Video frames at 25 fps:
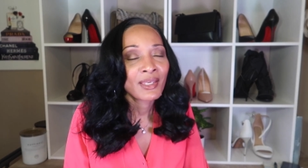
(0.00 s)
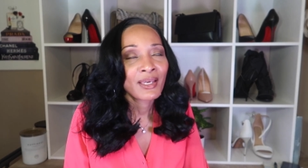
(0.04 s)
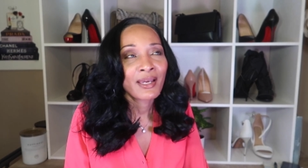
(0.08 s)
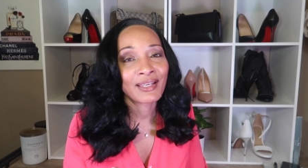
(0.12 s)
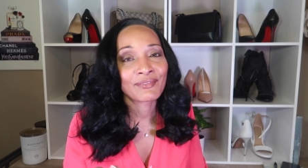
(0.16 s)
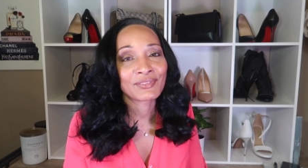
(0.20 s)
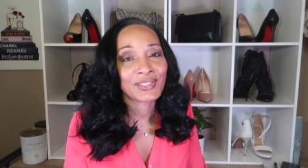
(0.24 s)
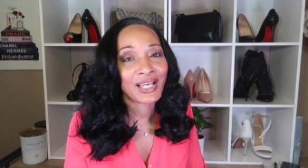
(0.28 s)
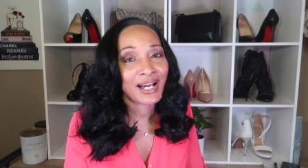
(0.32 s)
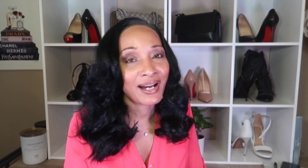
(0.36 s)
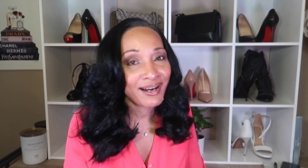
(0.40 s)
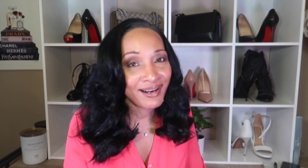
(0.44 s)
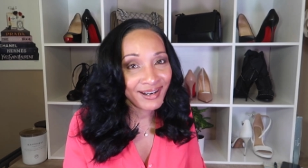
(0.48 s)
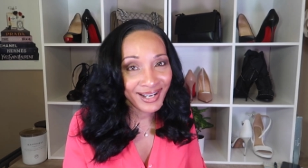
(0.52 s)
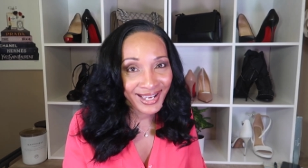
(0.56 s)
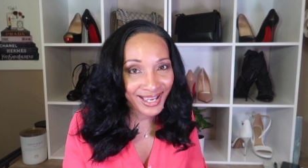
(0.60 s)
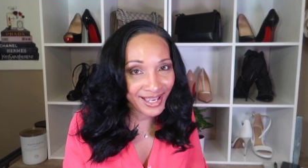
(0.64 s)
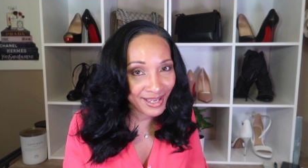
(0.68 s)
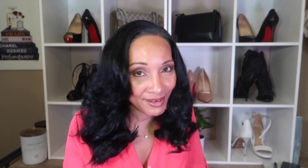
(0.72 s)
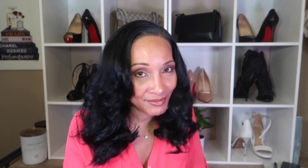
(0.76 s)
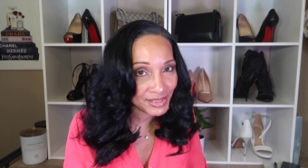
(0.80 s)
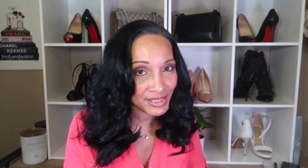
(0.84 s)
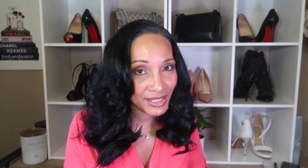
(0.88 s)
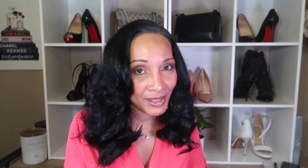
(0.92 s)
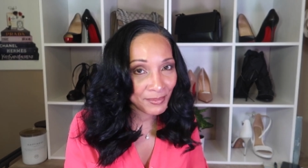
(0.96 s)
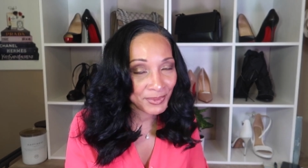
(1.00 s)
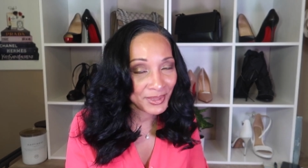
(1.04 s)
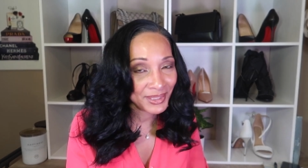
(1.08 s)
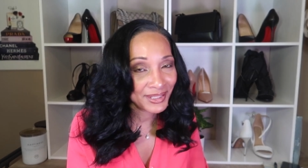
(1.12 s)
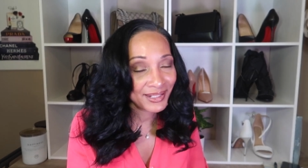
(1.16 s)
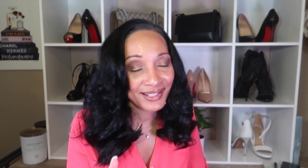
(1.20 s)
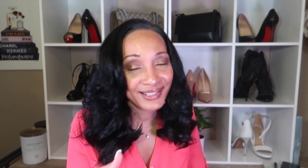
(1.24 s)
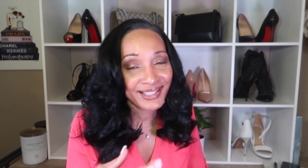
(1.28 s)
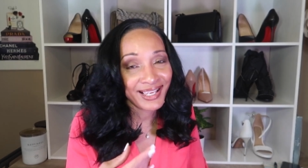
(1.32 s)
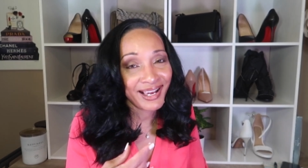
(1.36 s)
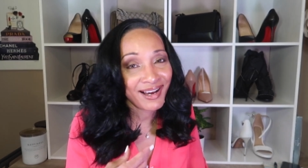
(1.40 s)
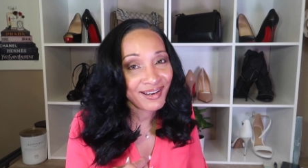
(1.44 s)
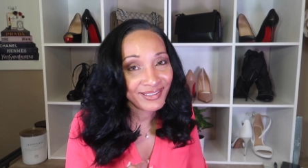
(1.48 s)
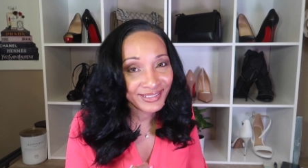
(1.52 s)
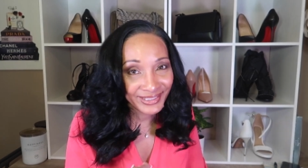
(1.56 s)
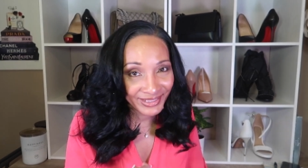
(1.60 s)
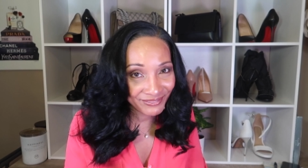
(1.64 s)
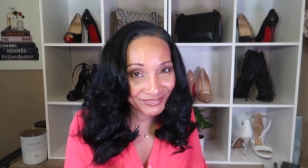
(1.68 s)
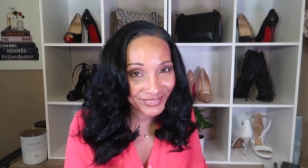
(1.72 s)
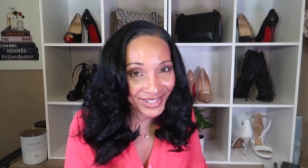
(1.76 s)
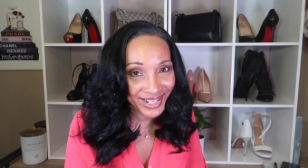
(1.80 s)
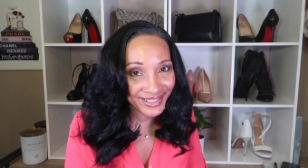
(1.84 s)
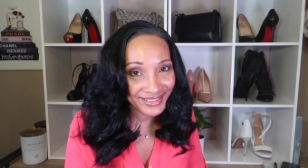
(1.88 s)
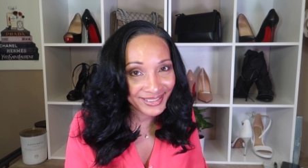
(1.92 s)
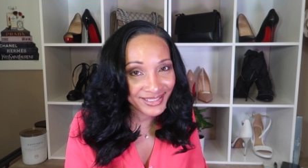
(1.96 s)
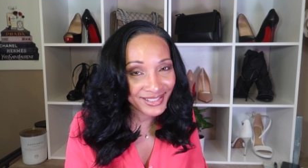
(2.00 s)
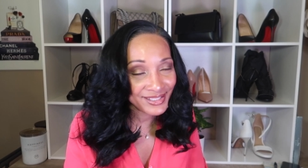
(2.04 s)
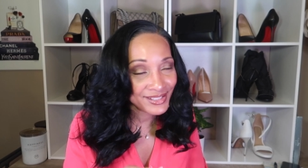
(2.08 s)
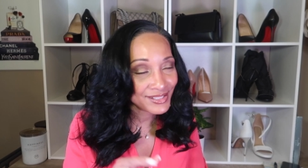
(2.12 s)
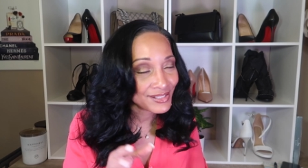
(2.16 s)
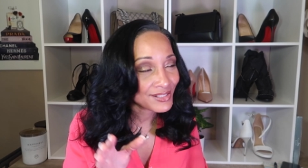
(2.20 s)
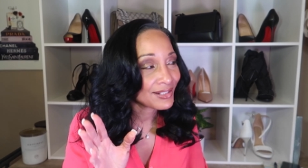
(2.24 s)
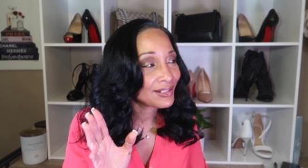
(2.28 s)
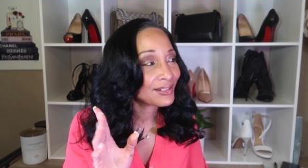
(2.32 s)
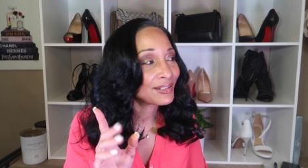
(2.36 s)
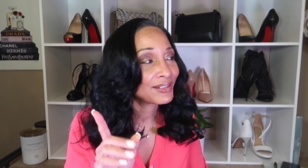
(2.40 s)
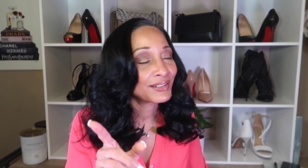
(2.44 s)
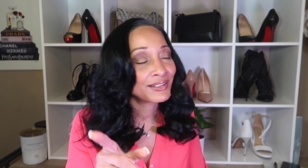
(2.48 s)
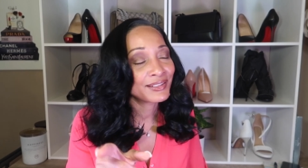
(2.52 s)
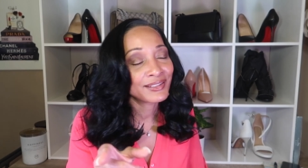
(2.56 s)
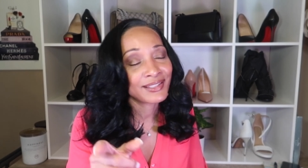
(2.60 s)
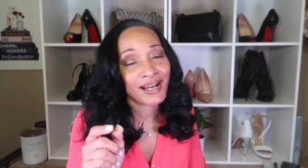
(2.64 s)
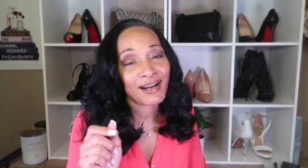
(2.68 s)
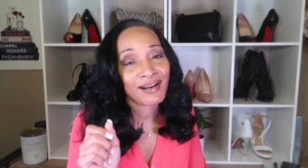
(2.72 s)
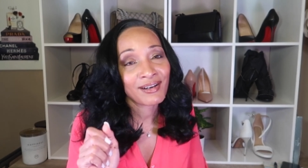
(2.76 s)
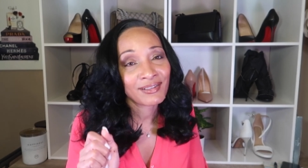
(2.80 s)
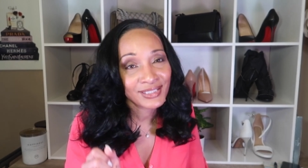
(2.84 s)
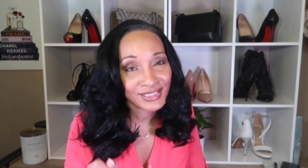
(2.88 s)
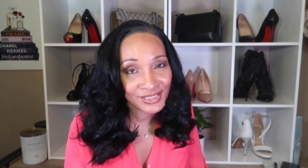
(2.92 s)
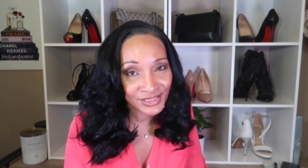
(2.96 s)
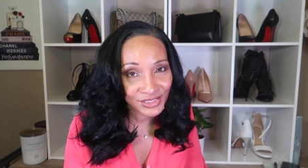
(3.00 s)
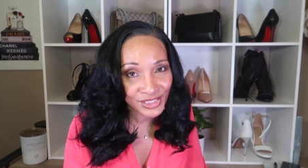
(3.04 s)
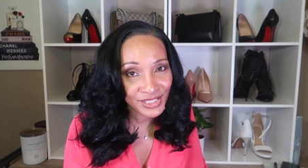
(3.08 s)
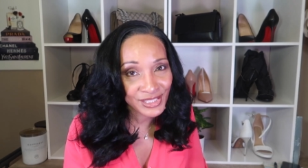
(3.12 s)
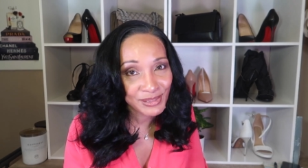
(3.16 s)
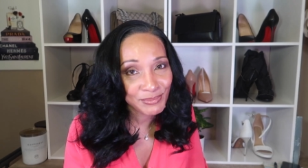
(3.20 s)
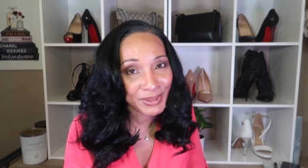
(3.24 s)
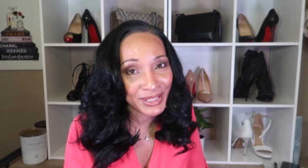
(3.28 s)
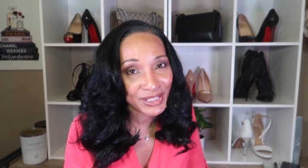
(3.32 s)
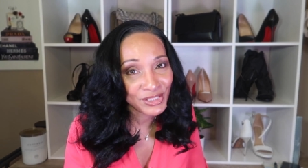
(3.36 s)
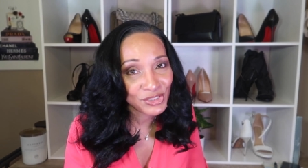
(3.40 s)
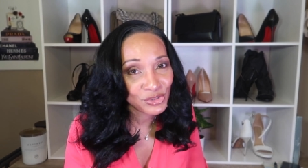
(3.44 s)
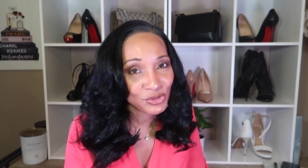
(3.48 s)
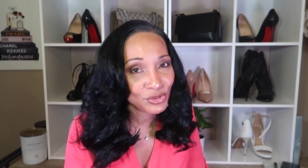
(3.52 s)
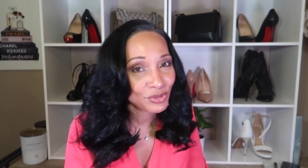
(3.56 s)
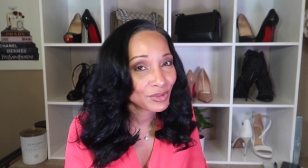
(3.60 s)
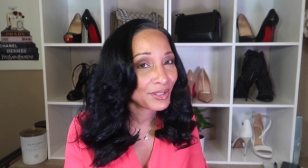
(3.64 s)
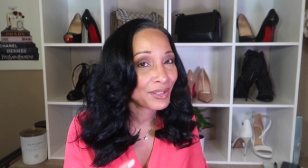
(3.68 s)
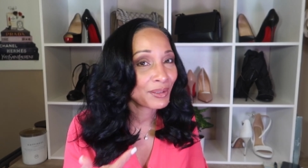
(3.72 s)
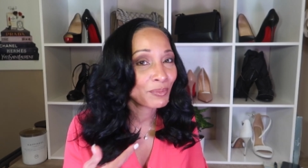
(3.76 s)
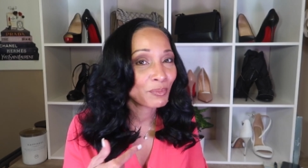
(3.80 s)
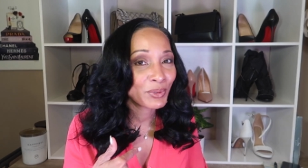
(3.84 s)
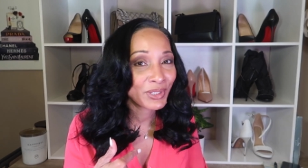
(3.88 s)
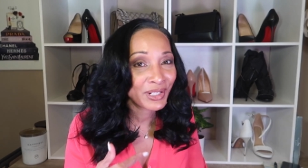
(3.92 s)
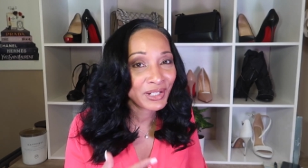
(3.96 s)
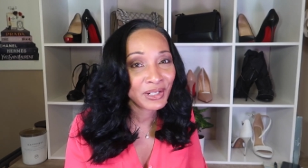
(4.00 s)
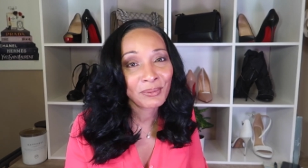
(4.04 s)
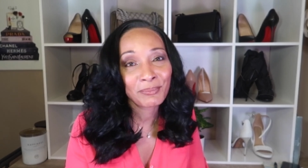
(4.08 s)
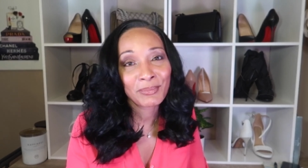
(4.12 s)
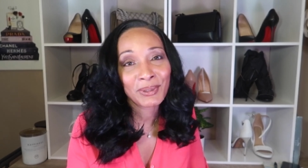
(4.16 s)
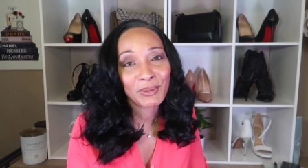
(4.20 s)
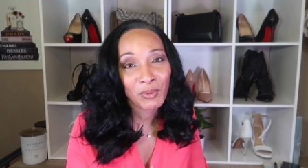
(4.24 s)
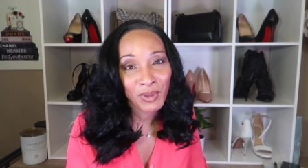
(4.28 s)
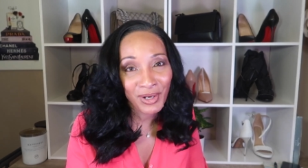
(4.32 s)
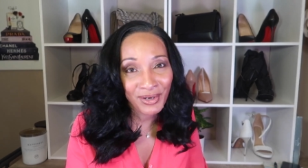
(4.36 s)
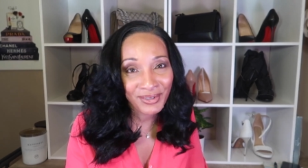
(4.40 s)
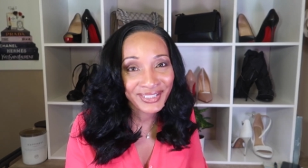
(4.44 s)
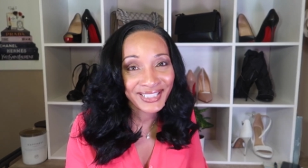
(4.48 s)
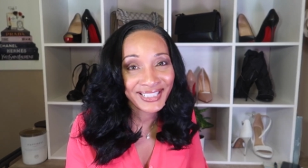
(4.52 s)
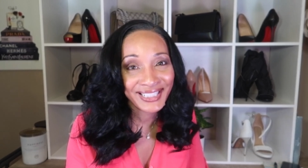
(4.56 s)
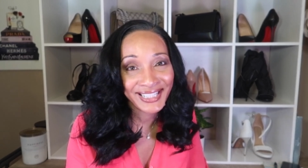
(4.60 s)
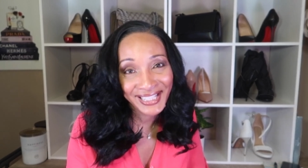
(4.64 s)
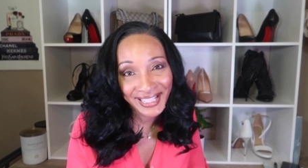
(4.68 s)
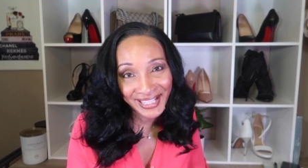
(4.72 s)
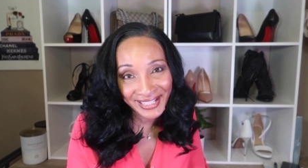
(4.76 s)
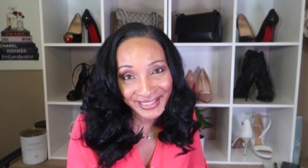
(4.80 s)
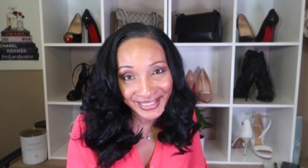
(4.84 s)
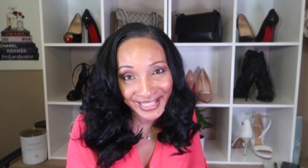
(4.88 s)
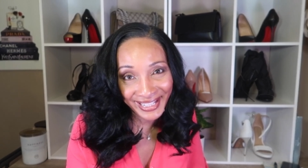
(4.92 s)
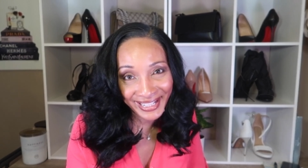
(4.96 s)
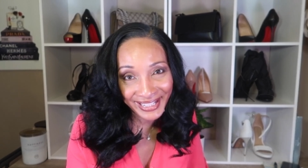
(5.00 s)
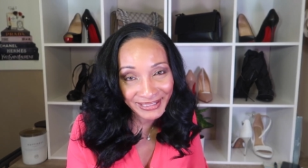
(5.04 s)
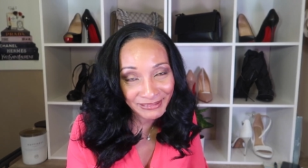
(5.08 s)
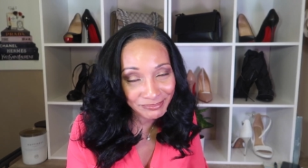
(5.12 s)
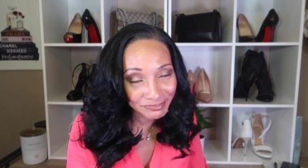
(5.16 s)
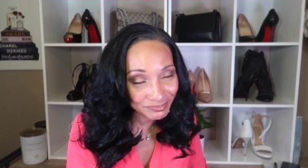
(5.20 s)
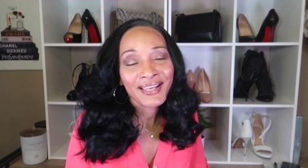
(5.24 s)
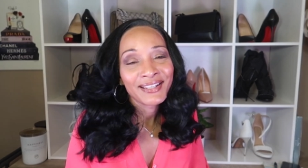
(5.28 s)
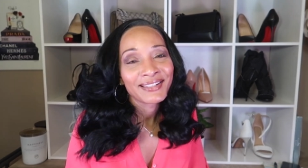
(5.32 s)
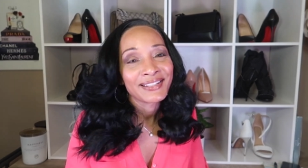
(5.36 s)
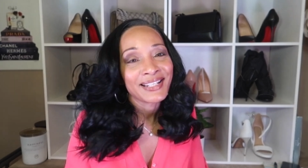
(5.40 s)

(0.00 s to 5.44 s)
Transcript: If y'all have something and y'all invite us, y'all can just make sure that we gonna be walking in late.